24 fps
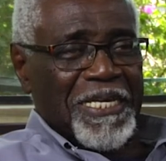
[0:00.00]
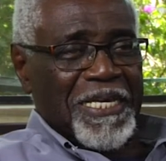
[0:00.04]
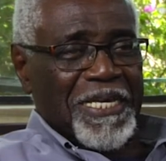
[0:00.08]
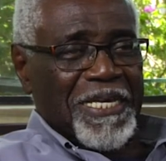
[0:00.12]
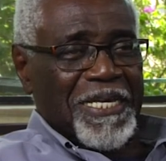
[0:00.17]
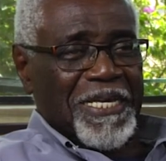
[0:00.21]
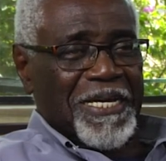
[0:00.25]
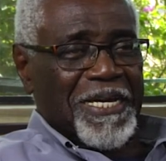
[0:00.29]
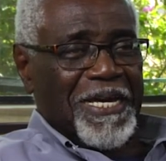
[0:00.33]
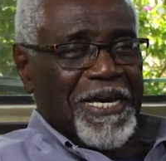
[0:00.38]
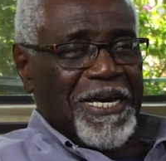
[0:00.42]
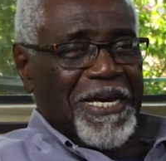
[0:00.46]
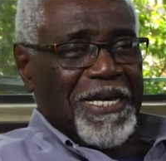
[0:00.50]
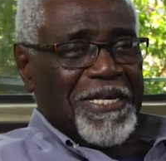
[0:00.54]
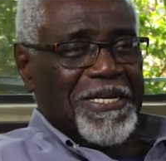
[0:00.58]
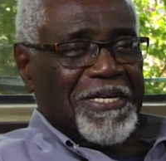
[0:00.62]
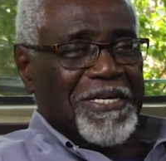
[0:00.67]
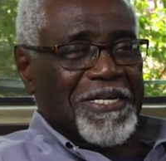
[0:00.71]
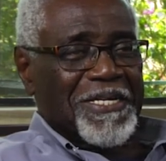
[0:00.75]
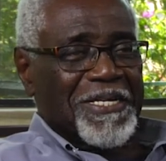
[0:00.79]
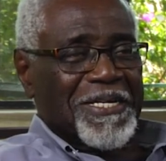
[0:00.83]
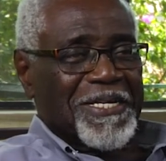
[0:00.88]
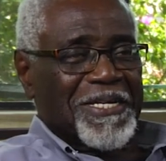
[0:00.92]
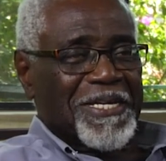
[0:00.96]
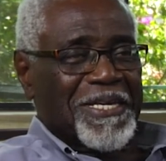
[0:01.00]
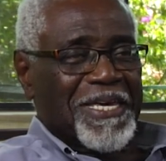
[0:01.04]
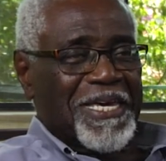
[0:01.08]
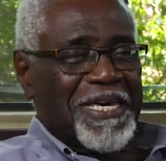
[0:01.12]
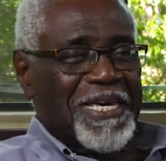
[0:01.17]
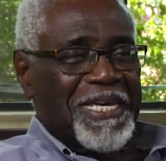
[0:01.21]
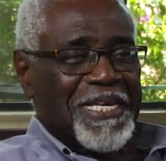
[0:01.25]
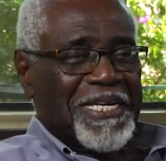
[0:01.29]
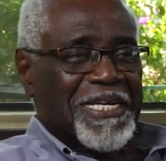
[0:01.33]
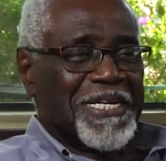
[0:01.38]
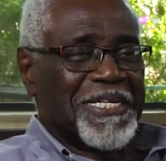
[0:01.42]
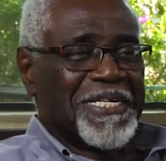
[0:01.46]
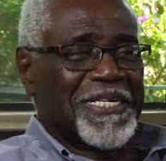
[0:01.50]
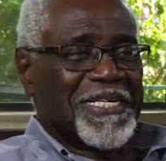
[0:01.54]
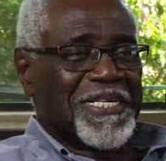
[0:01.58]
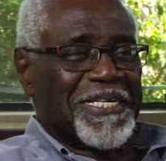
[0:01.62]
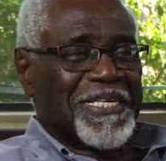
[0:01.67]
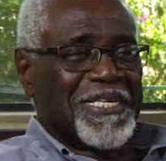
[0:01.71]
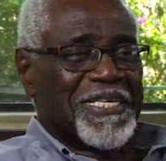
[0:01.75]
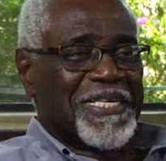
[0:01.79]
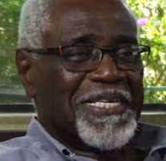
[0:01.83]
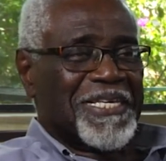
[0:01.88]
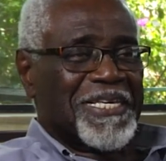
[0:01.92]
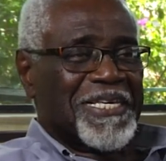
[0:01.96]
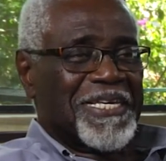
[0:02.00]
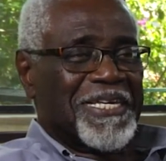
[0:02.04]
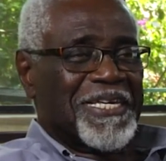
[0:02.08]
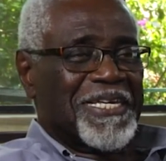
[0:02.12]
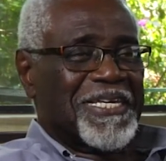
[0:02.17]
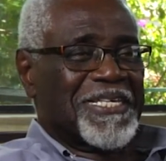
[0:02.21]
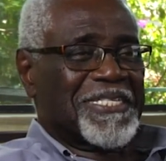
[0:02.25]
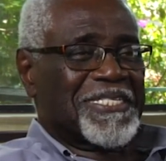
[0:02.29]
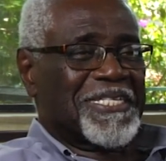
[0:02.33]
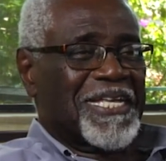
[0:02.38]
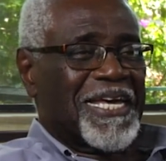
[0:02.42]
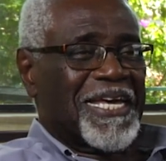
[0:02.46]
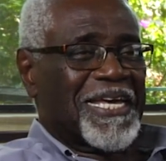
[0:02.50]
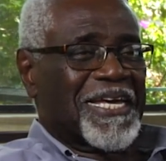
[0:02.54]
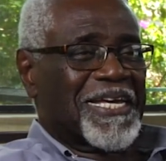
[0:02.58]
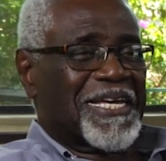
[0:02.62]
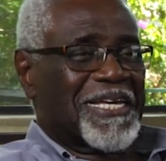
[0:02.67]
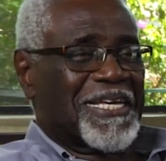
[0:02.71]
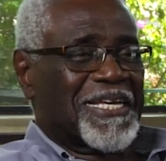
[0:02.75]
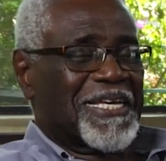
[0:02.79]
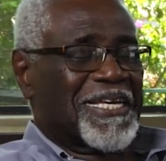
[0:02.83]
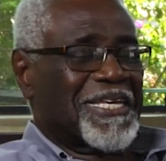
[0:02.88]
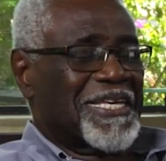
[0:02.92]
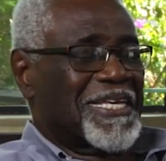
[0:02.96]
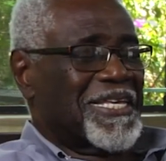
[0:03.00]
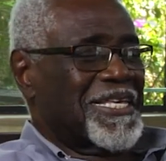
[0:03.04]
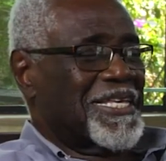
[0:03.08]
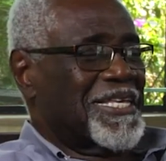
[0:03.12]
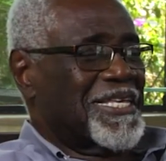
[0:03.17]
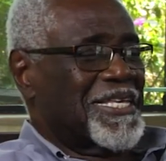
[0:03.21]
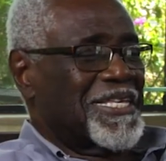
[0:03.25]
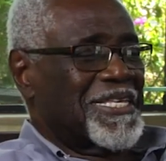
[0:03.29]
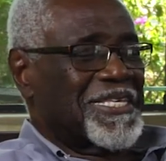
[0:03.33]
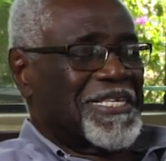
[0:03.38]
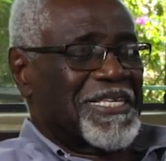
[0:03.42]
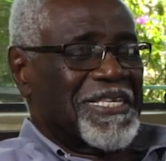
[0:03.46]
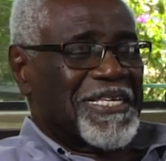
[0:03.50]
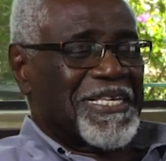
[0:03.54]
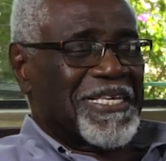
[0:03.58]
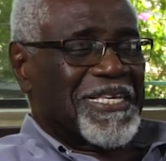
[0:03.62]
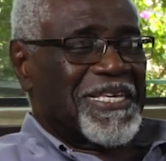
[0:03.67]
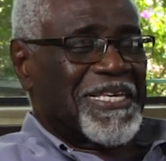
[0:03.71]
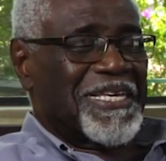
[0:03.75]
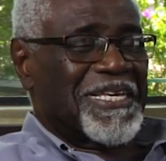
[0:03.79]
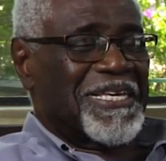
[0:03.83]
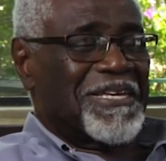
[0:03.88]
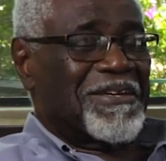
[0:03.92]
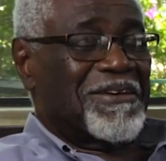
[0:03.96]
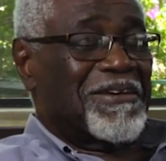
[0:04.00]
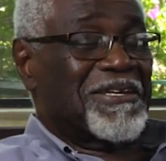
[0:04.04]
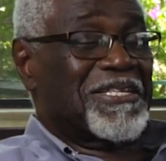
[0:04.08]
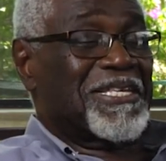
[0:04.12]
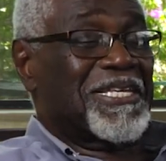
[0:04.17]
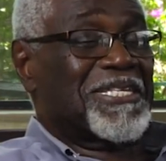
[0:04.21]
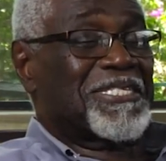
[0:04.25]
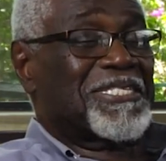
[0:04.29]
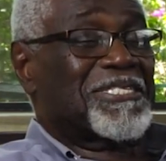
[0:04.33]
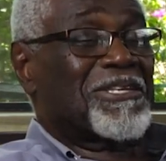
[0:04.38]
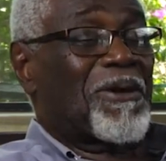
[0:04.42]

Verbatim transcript: In Guyana, kina is like, it is